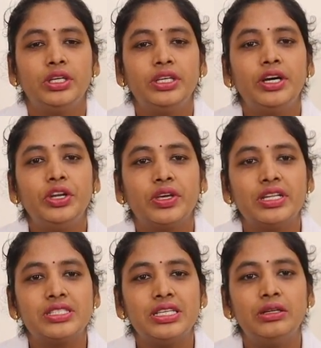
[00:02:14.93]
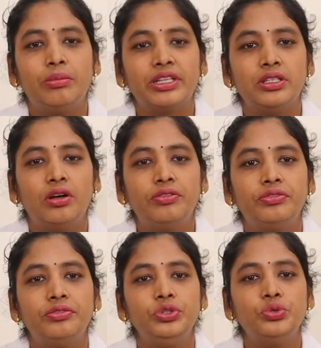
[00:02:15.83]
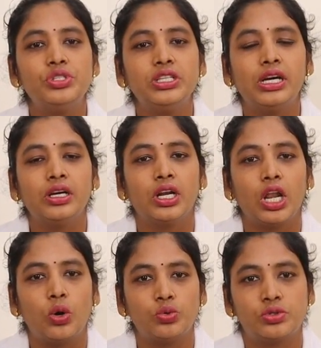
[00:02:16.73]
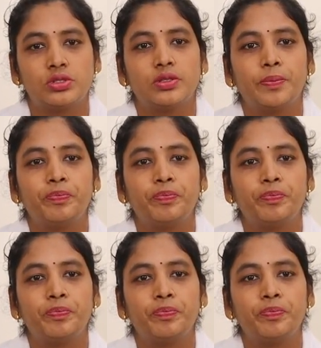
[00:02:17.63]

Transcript: Here you can see the method of using a gloves